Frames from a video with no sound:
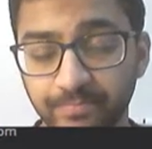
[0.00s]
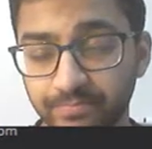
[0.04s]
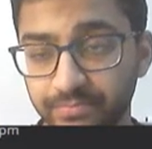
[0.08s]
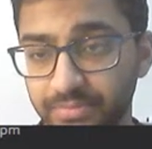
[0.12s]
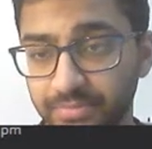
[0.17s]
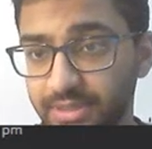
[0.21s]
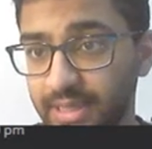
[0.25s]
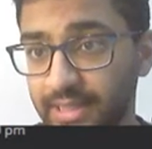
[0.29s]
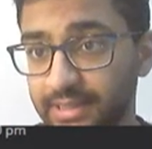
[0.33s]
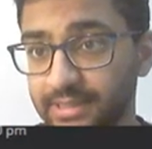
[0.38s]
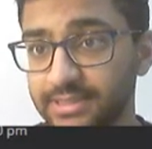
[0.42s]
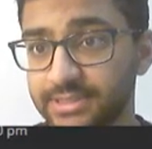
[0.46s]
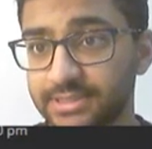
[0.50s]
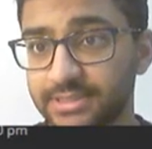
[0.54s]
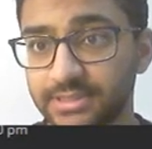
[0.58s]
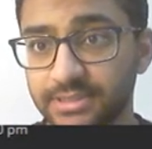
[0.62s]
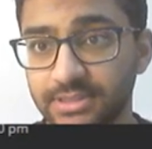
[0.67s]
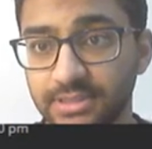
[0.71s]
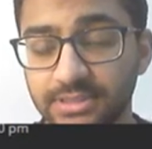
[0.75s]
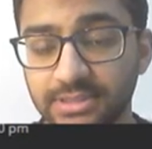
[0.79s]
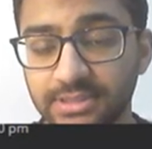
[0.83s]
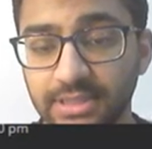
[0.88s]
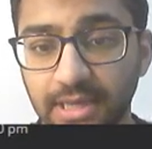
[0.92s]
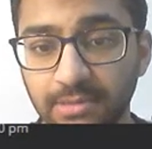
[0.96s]
be at least
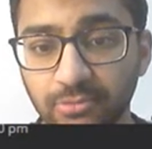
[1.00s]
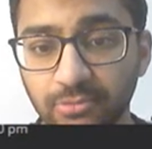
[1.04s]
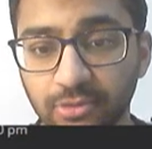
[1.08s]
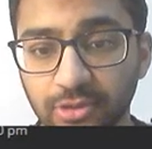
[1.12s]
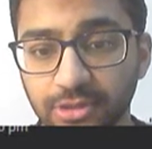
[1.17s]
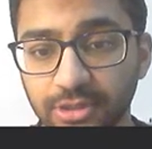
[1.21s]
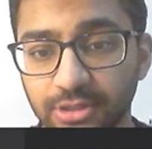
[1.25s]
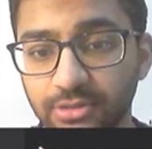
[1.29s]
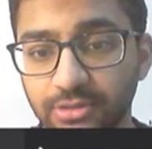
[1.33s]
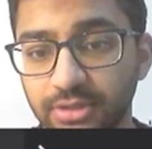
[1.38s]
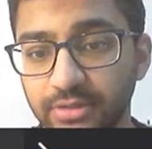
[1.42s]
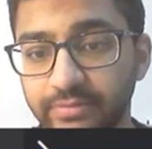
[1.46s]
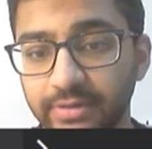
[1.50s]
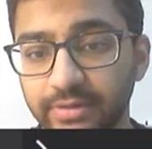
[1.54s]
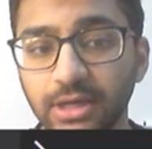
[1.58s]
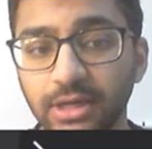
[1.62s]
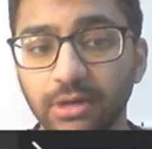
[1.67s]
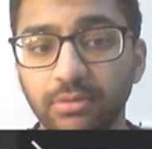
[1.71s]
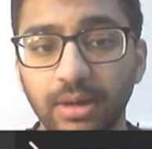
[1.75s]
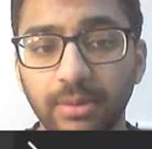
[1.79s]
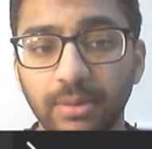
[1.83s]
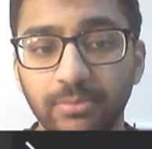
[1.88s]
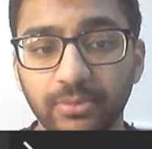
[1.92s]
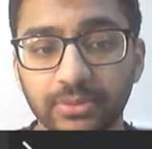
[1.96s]
the same, or it could even
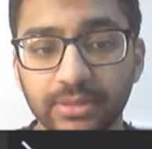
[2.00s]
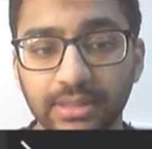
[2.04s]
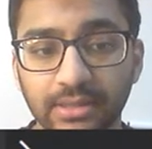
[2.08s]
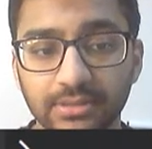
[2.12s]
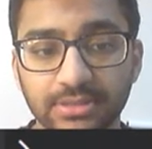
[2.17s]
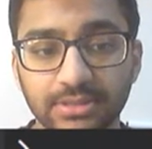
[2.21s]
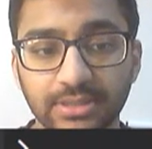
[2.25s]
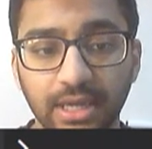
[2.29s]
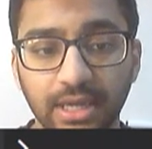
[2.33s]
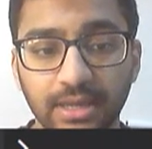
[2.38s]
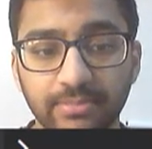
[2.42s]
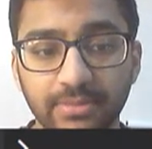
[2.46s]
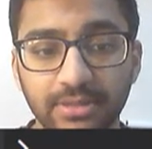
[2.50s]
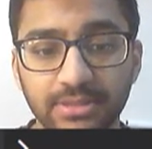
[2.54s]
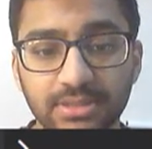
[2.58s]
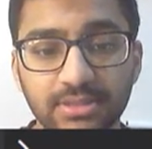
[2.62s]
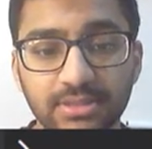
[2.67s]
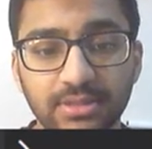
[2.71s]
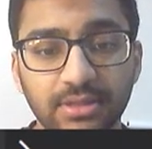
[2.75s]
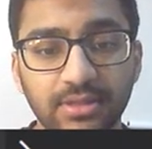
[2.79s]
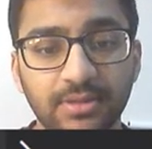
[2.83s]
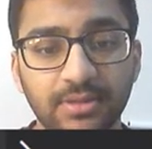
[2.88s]
go up without Simons.